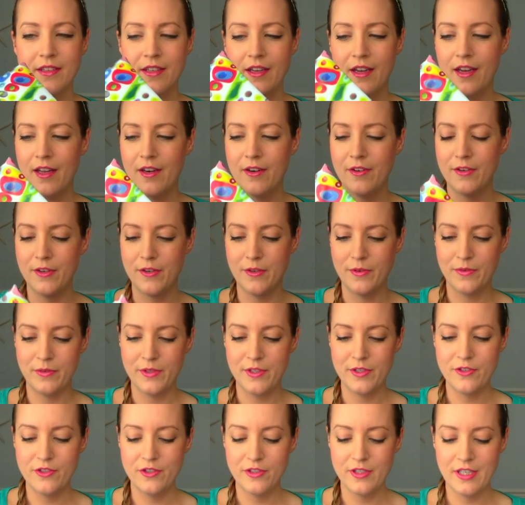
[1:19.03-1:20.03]
I don't know,
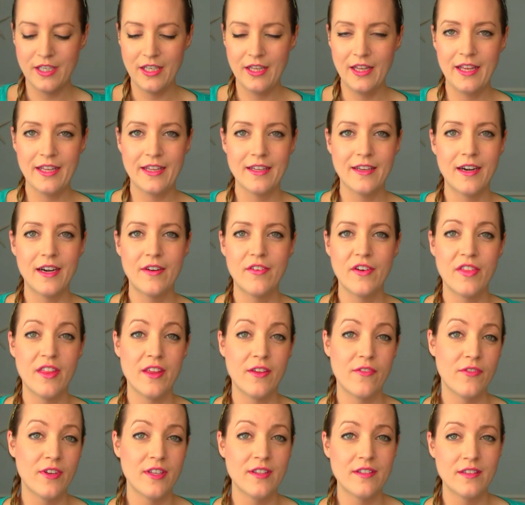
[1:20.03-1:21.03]
usually like not everything
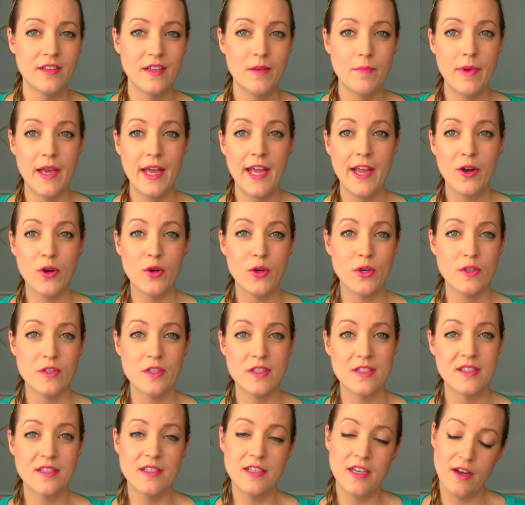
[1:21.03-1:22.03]
fits in the bag or it's
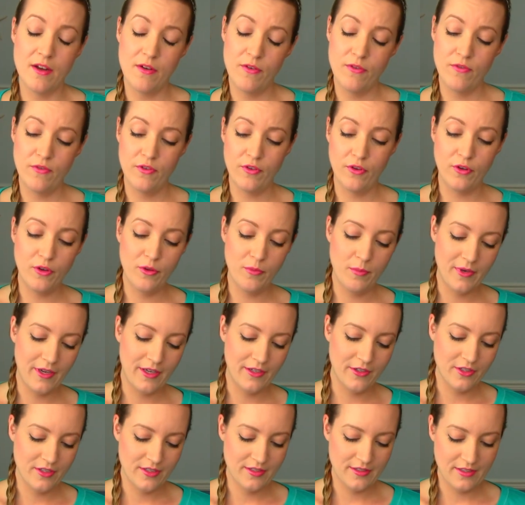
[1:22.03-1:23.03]
stuffed full, but I'll
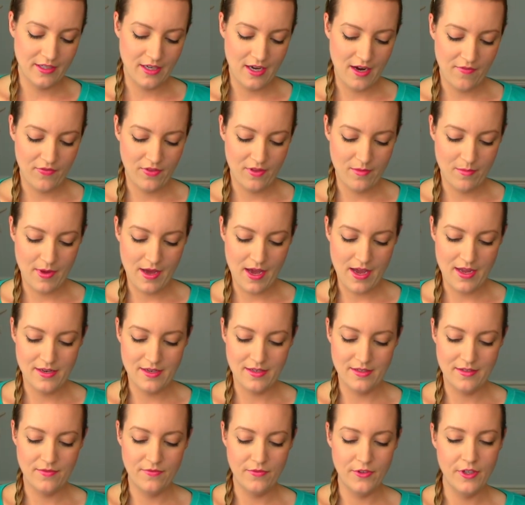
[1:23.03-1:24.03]
just say off the bat, it
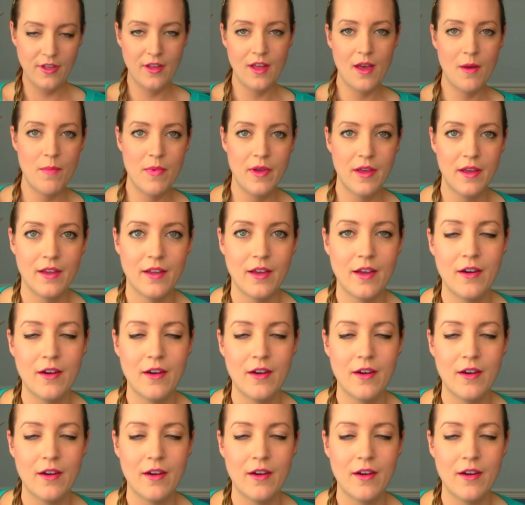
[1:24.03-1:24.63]
doesn't feel that big. I